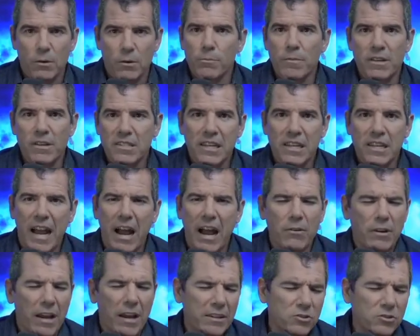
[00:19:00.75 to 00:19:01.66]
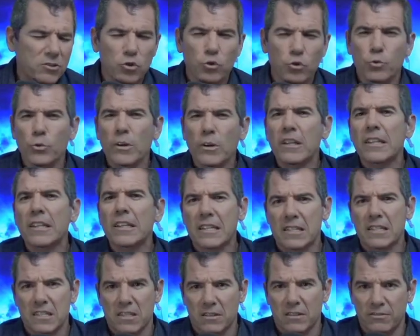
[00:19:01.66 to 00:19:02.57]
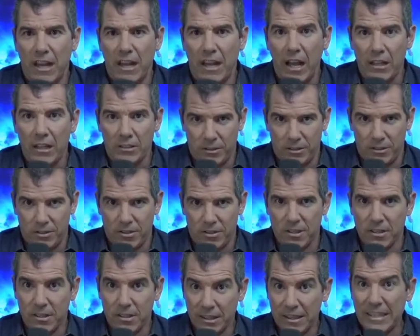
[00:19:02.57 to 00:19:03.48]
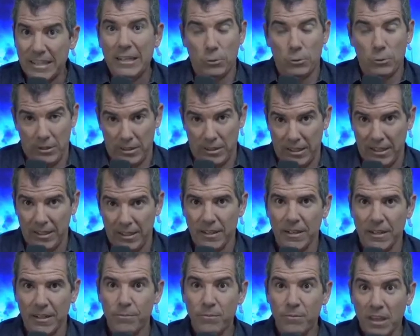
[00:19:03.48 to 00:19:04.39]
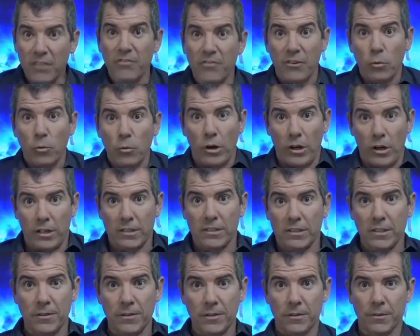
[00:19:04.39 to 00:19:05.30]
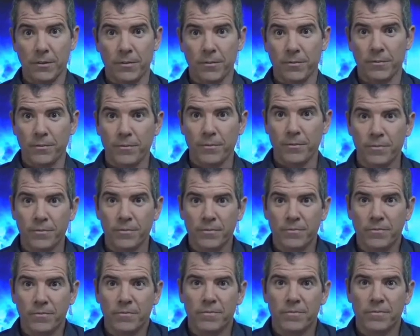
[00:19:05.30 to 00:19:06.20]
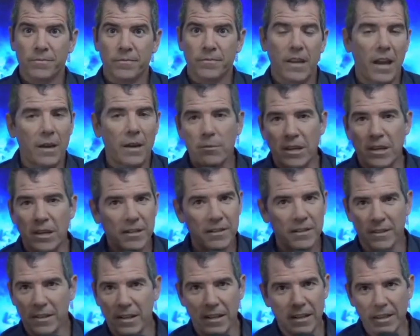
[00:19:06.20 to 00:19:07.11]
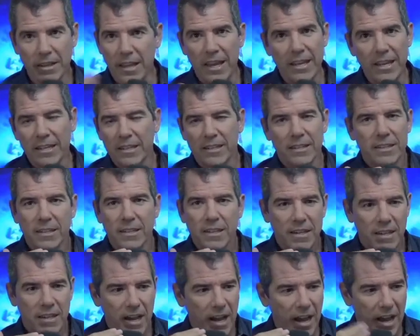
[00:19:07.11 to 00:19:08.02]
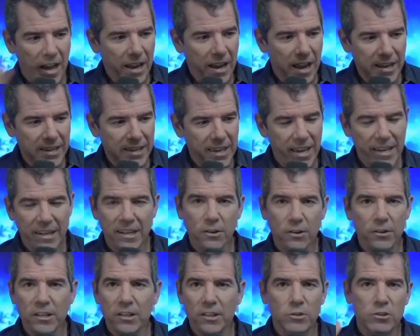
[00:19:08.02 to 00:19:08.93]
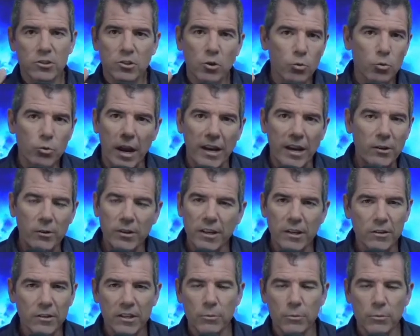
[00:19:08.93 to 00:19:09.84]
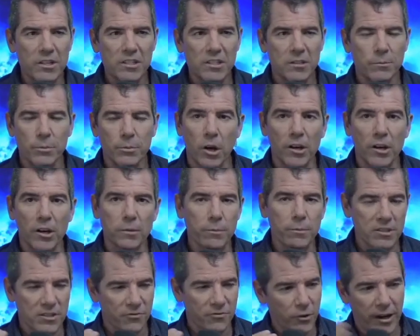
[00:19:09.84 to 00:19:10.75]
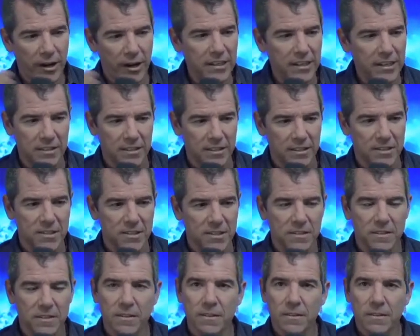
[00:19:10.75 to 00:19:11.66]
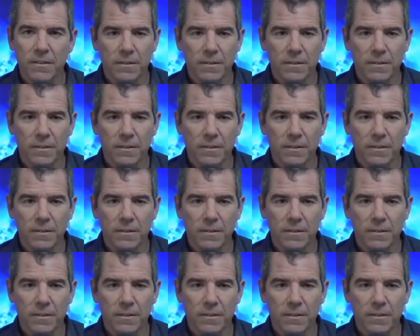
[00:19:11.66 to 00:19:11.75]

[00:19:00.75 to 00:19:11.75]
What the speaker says: They're missing out on trillions of dollars, literally, if it worked. I mean, like, I can't hear any, I don't hear any reasonable arguments for any of this.